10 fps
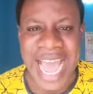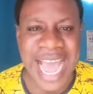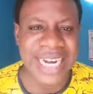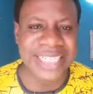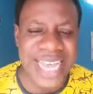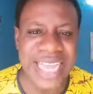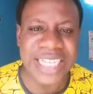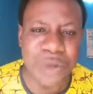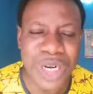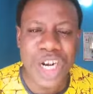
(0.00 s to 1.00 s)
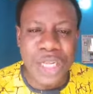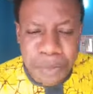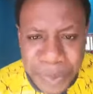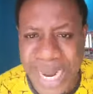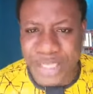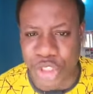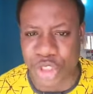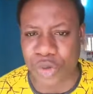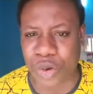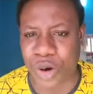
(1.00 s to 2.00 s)
and yet he will not
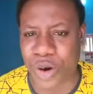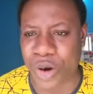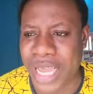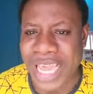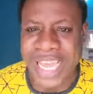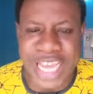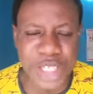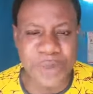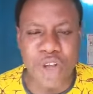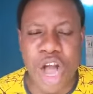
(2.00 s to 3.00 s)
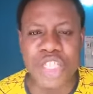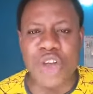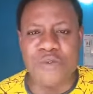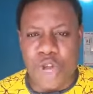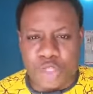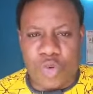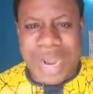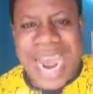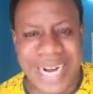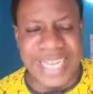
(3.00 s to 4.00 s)
bless you is because of what you
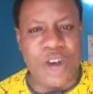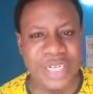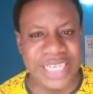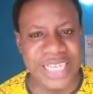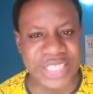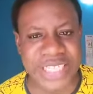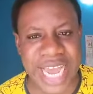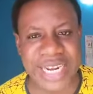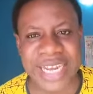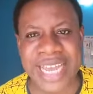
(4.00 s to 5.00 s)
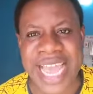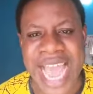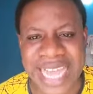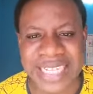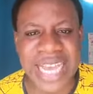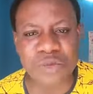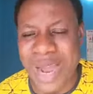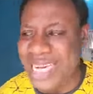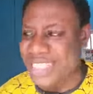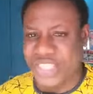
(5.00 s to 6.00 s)
carry on the inside. And yet
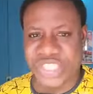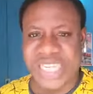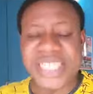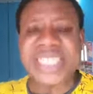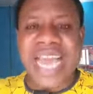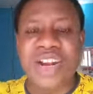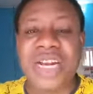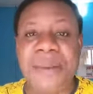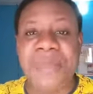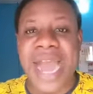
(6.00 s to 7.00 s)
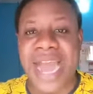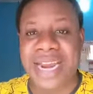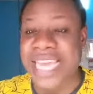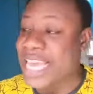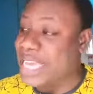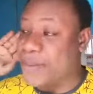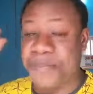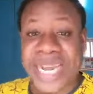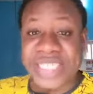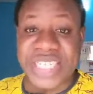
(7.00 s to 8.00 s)
when he sees another man, he
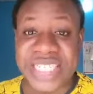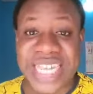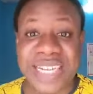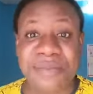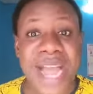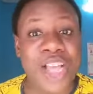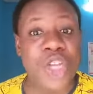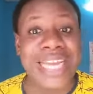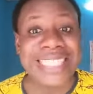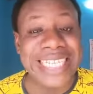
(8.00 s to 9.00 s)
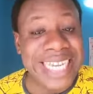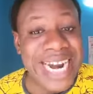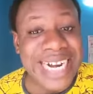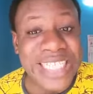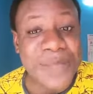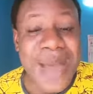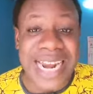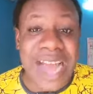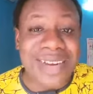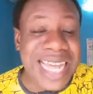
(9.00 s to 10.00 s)
blesses that man. So it is a rich
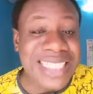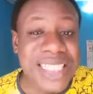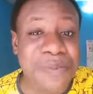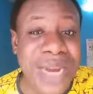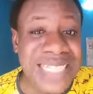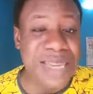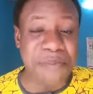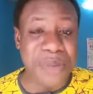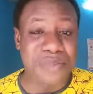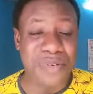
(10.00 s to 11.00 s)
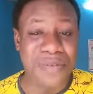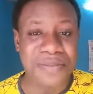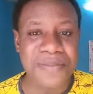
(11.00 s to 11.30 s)
man now that is blessing people.